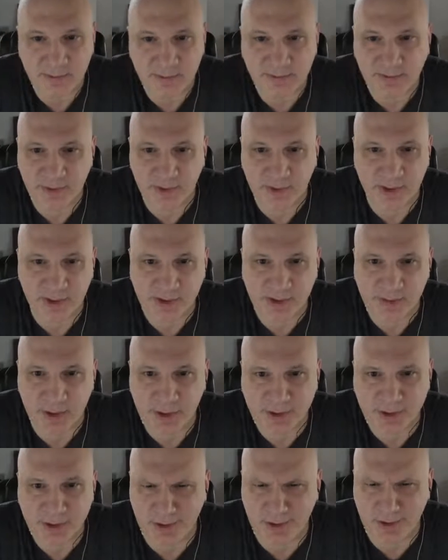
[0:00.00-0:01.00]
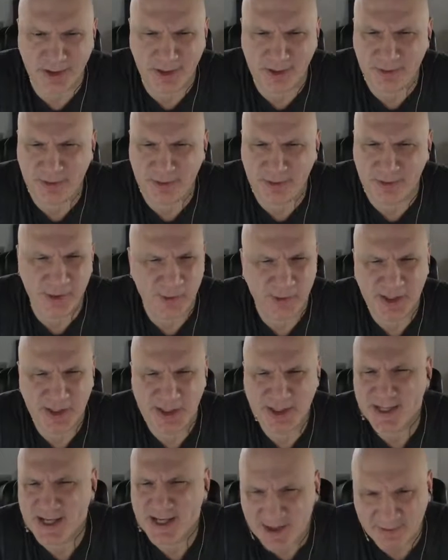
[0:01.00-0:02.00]
for exposure to people you
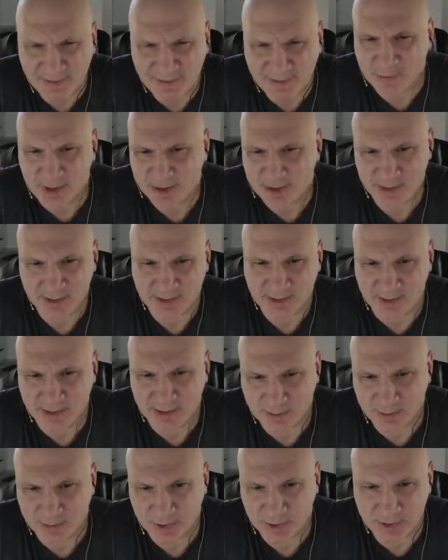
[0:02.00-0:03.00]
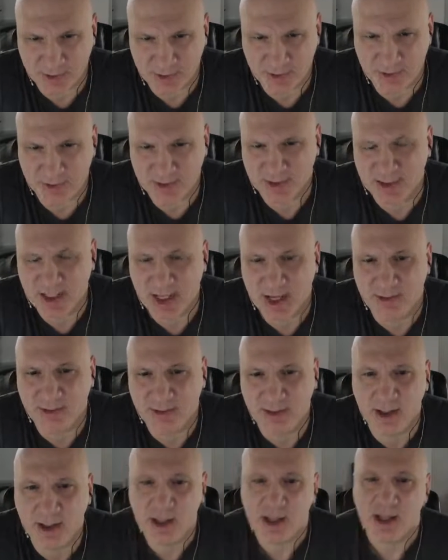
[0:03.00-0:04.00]
would never want this exposed to. Because
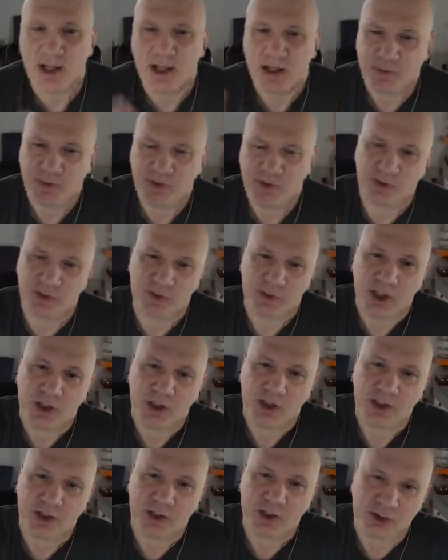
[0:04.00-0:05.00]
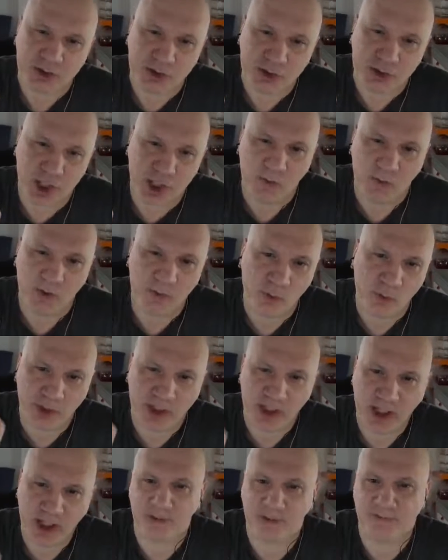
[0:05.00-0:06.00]
dude, there's no one
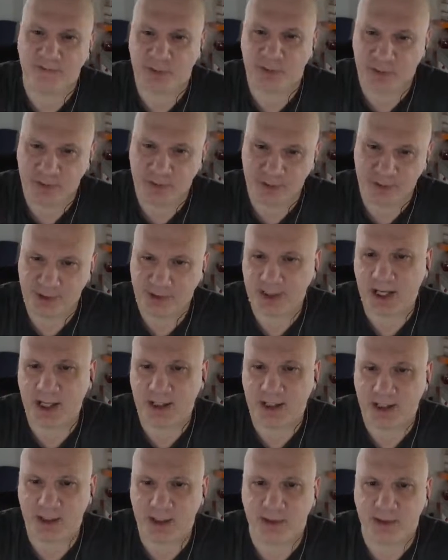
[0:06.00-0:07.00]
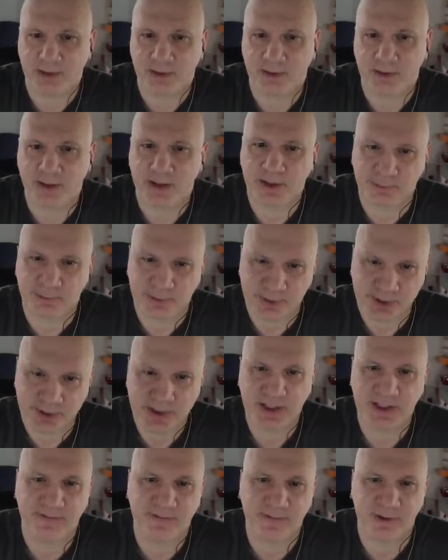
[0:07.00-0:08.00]
more careful with your data than the
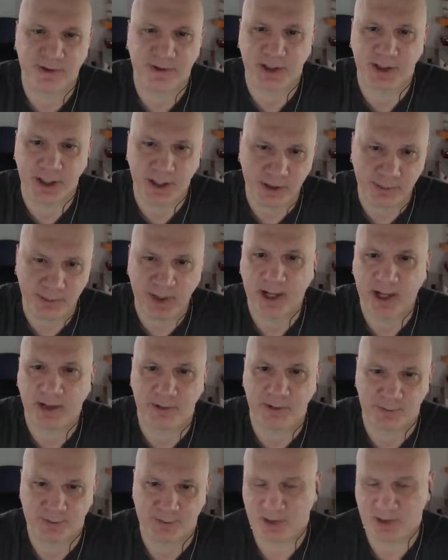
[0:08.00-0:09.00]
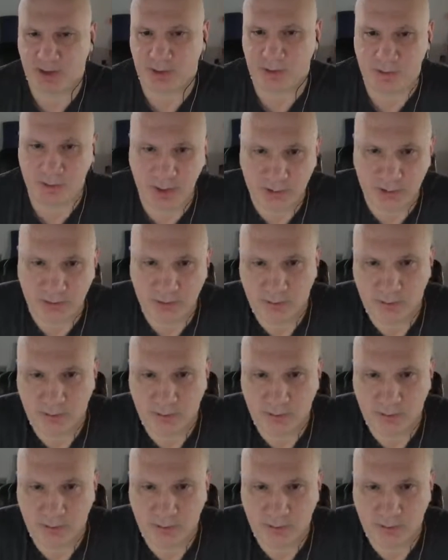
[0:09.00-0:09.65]
receiver in a bankruptcy holding.